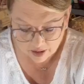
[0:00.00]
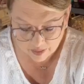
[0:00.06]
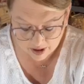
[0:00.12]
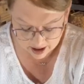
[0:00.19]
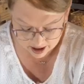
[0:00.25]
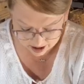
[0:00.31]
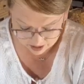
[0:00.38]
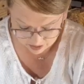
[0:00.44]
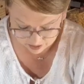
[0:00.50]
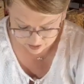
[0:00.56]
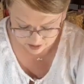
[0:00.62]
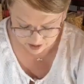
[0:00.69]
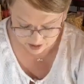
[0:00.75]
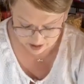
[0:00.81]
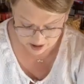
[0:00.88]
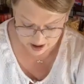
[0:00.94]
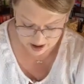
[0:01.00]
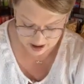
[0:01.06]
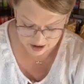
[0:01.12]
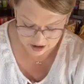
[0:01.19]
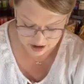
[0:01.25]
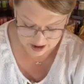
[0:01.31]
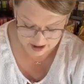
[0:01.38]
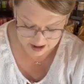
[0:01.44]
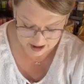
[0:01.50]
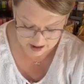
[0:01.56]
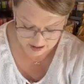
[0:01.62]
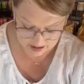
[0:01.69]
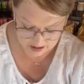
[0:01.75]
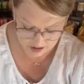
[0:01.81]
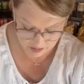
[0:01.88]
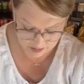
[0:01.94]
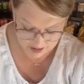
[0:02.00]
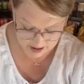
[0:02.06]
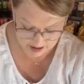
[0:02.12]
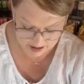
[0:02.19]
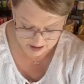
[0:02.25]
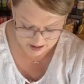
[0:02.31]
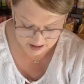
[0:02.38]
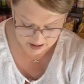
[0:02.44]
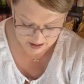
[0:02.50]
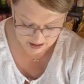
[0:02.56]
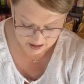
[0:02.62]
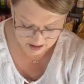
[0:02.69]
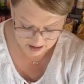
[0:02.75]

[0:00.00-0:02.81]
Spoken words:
Here we go. Just need a little bit.